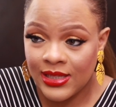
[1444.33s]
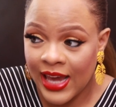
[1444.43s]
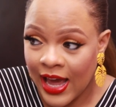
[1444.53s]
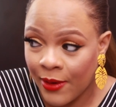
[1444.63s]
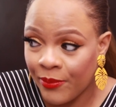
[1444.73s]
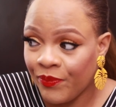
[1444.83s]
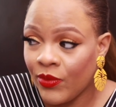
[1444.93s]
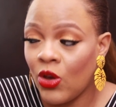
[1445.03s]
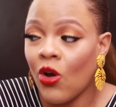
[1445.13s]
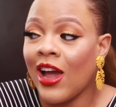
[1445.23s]
Yeah,
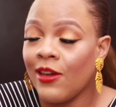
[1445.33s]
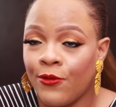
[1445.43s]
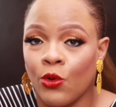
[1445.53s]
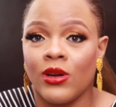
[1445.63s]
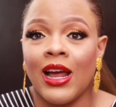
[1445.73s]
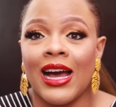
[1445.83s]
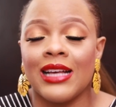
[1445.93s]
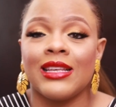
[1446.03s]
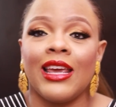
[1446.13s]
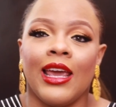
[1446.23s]
your iPhone
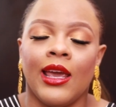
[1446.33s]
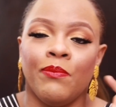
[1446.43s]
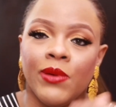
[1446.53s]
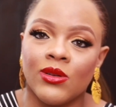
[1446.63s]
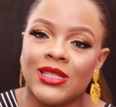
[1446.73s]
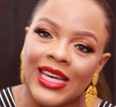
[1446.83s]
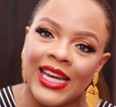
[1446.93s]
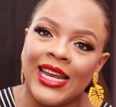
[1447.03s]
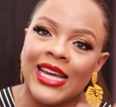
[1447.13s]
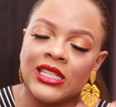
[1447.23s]
has a
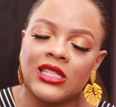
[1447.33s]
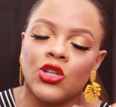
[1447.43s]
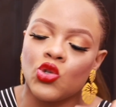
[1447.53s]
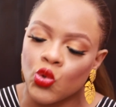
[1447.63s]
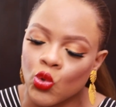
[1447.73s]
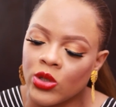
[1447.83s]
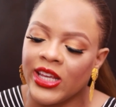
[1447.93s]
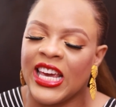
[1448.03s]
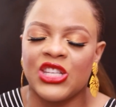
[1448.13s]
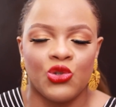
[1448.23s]
built-in editing tool,
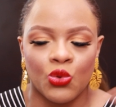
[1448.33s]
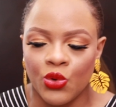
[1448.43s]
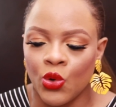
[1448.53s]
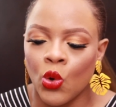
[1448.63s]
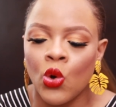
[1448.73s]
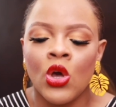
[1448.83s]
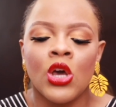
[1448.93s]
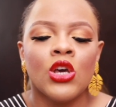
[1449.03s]
in case you don't know.